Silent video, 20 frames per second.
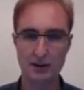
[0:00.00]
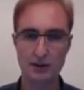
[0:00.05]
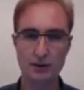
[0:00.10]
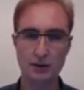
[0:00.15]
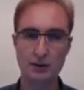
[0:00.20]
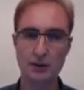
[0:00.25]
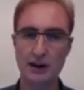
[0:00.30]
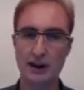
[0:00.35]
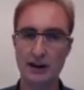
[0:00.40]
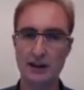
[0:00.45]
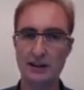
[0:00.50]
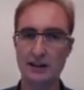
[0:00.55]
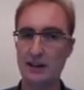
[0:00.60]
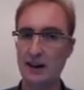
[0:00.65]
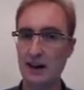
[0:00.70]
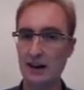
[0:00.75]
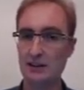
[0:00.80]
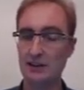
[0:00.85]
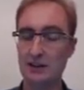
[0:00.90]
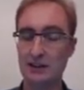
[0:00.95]
too late, and
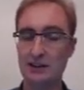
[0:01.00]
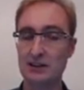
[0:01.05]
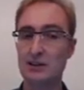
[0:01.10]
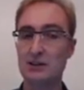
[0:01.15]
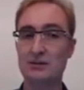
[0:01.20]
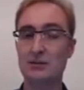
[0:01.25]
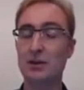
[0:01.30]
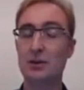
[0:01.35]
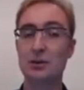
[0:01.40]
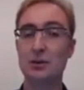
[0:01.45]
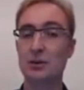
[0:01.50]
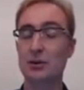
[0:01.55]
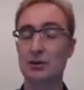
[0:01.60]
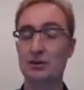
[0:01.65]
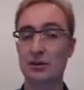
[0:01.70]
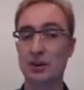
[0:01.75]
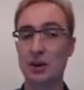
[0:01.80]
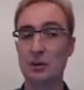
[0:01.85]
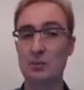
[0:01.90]
actually it's not useful.